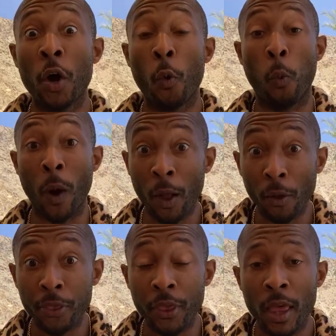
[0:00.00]

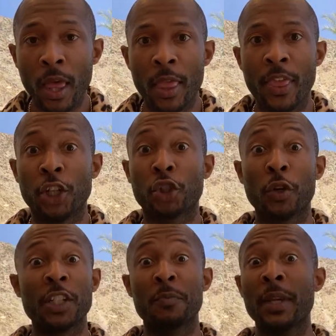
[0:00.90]
wealth, that
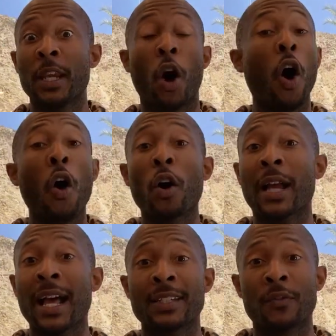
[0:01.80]
trust me in all
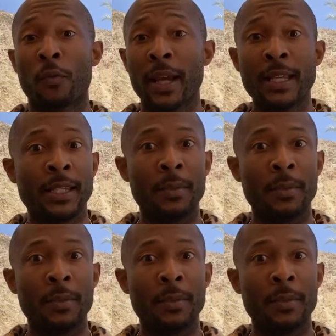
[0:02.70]
kinds of ways.